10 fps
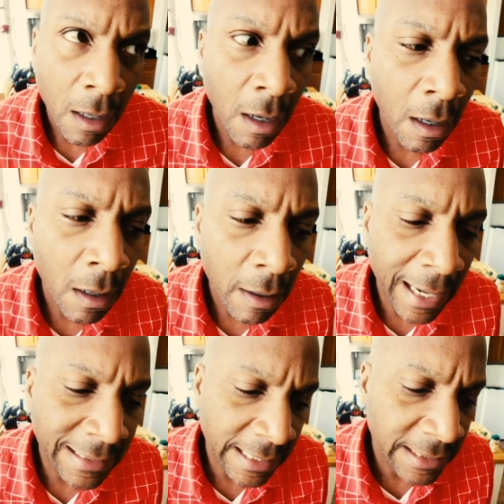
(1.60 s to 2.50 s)
Are
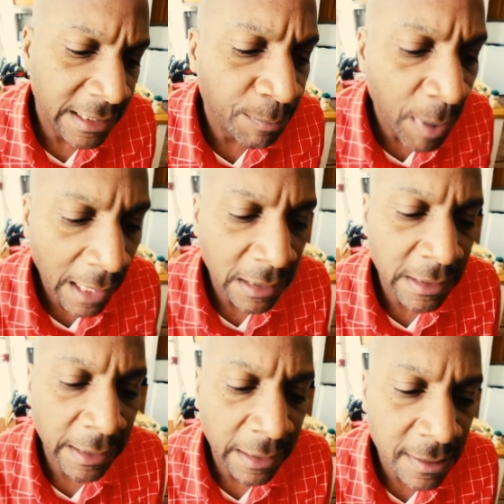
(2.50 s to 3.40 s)
identity
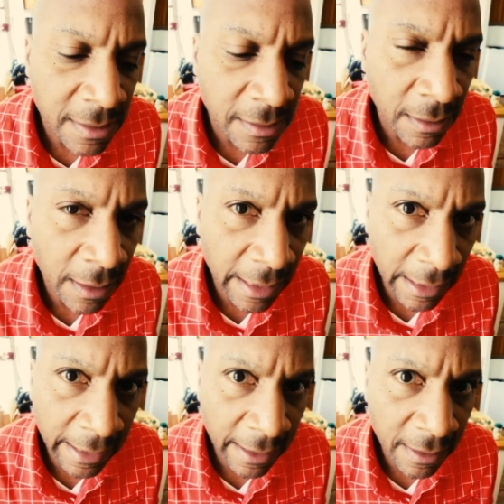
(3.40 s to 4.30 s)
politics
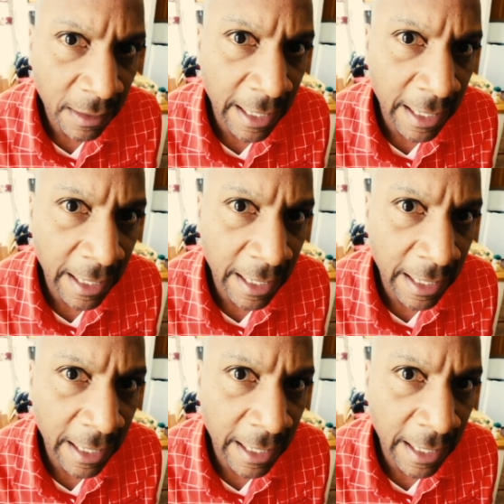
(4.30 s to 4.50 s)
killing the